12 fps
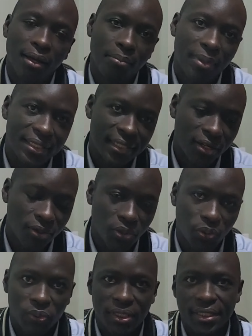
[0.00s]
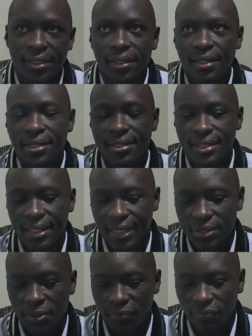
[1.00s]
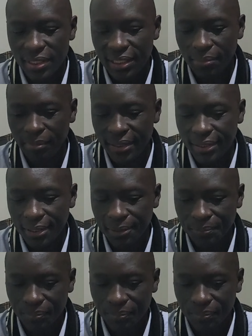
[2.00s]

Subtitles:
better, or which gender is converting better.